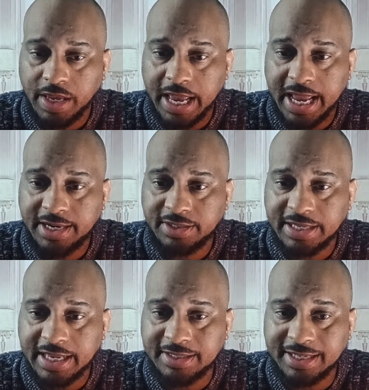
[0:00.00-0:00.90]
And it
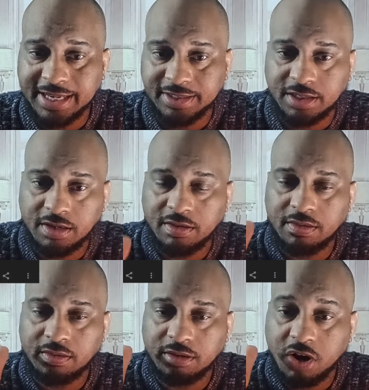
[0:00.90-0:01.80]
says this,
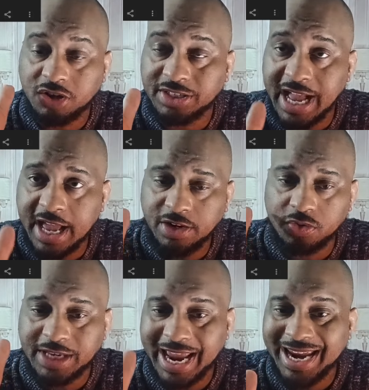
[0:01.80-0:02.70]

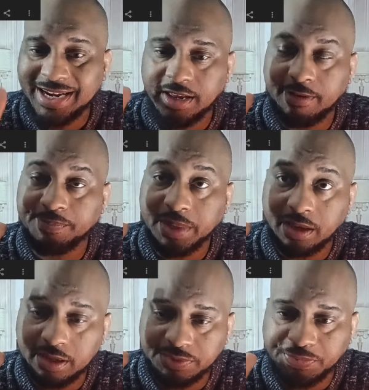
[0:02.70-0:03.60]
Cardano's ADA
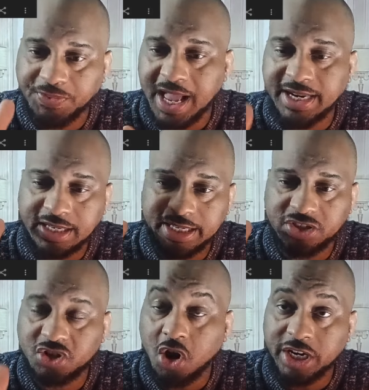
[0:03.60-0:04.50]
is finally
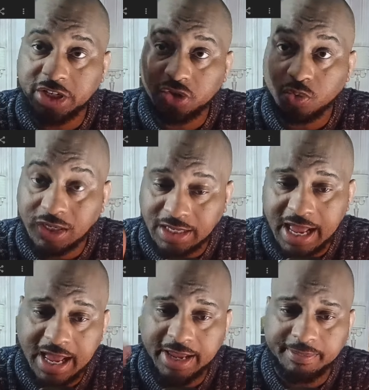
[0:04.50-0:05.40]
starting to
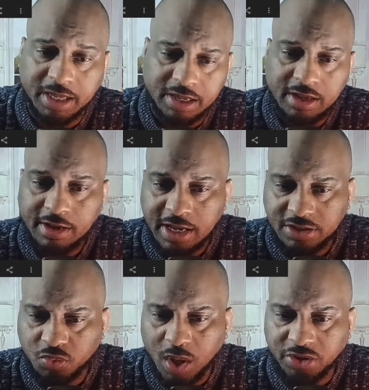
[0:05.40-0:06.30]
climb. It
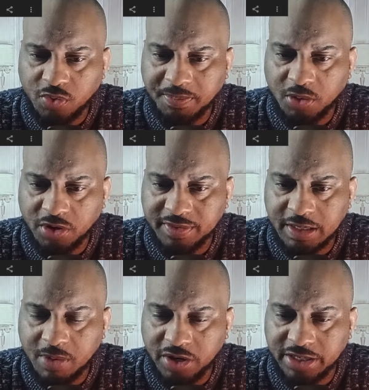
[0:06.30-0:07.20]
says, while the
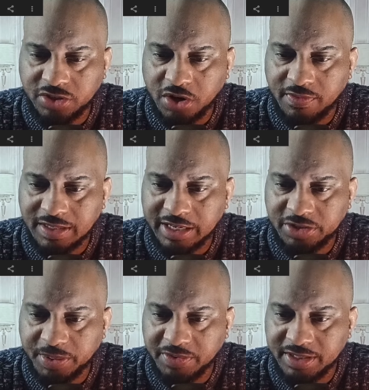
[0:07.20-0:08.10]
cryptocurrency market is currently
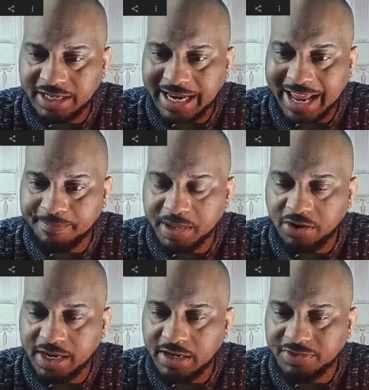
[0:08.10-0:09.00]
experiencing a
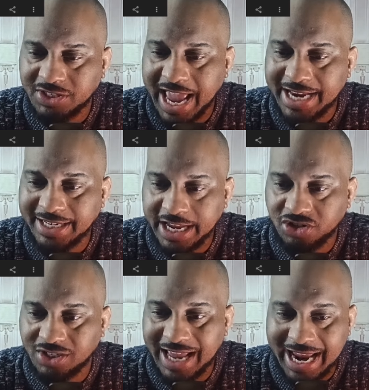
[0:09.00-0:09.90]
period of
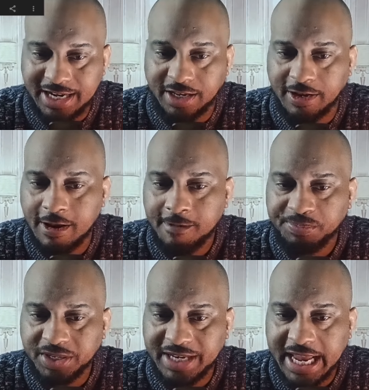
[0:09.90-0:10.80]
stagnation, ADA,
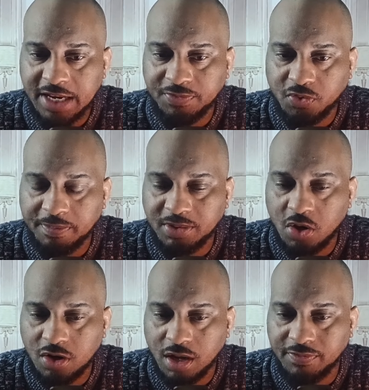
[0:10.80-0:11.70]
the native
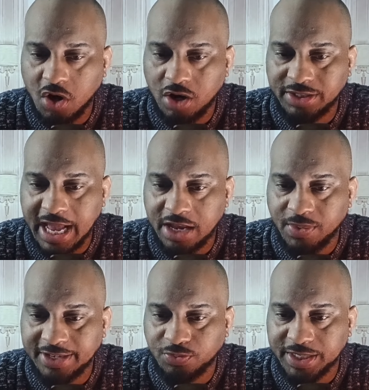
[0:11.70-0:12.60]
crypto of
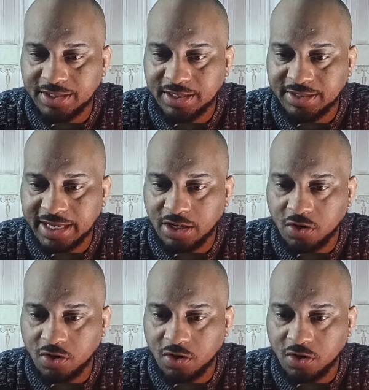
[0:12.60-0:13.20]
Cardano, has recently seen a